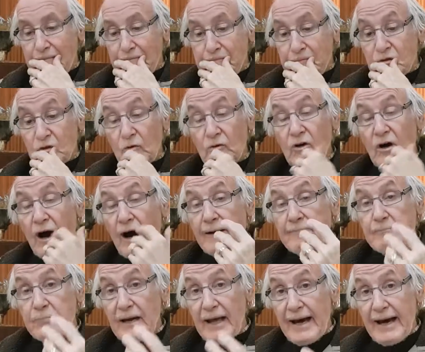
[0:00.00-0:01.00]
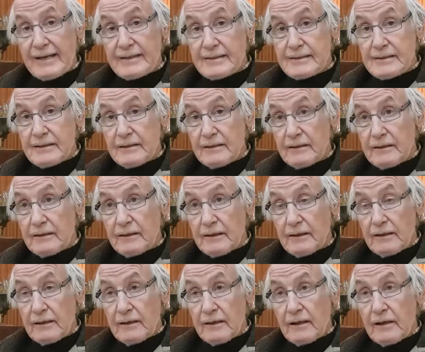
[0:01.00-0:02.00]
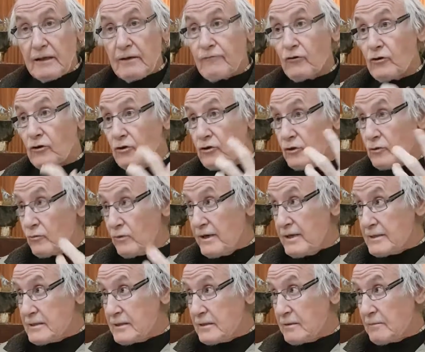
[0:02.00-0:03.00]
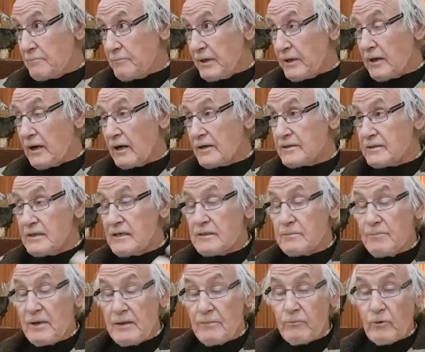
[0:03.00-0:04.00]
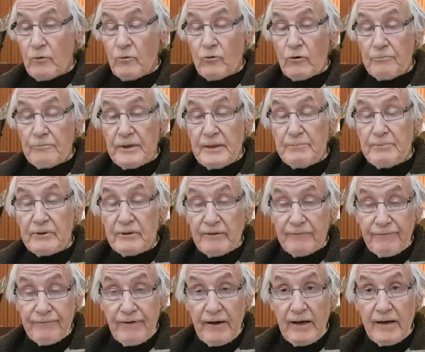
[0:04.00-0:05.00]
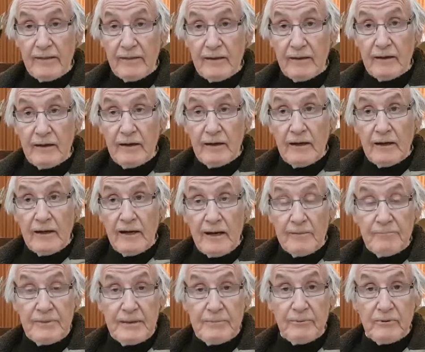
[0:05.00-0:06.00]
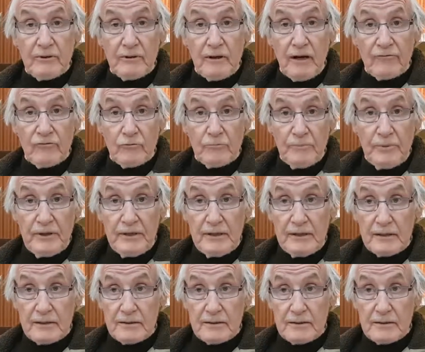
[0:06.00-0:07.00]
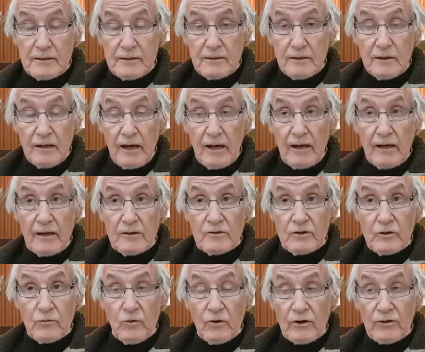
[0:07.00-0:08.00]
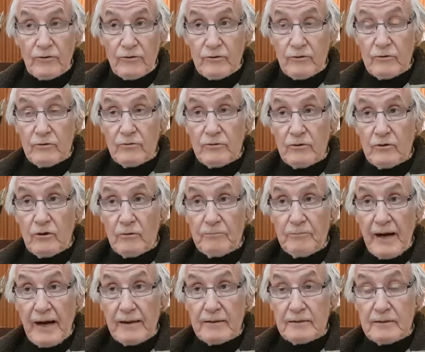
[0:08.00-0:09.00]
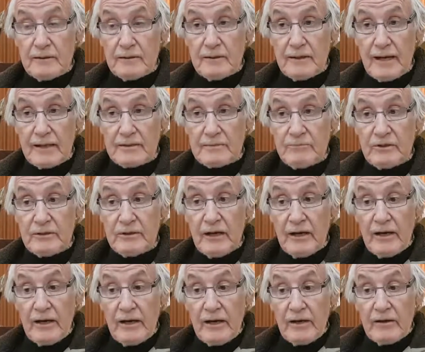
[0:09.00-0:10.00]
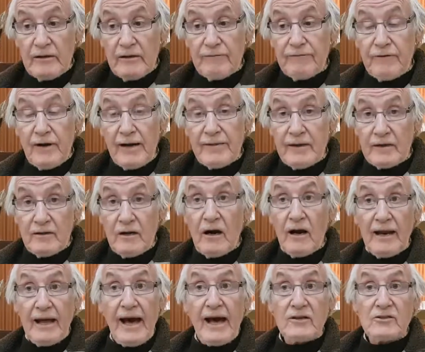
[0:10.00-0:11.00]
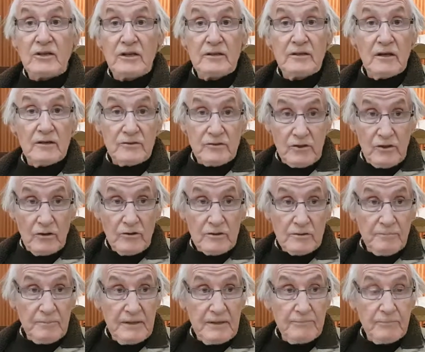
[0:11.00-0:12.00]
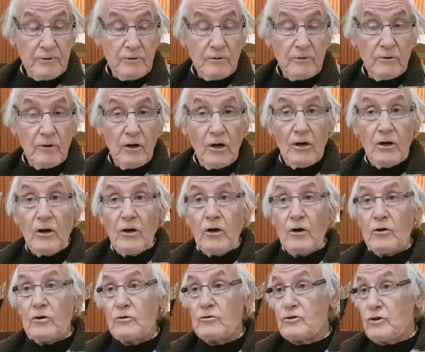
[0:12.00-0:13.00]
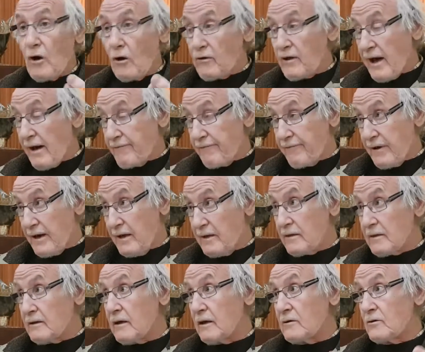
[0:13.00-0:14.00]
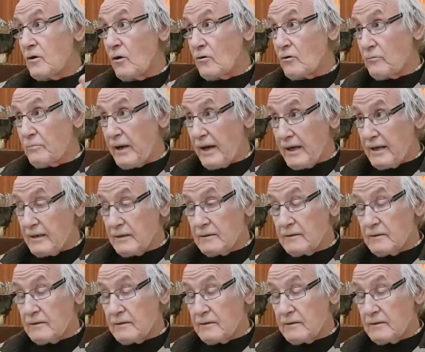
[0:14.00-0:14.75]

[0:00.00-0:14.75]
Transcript: So God blessed for a good reason, because these people were people of faith and people of obedience. And as you work through the Old Testament, you find that God actually does curse people who don't have faith and don't obey.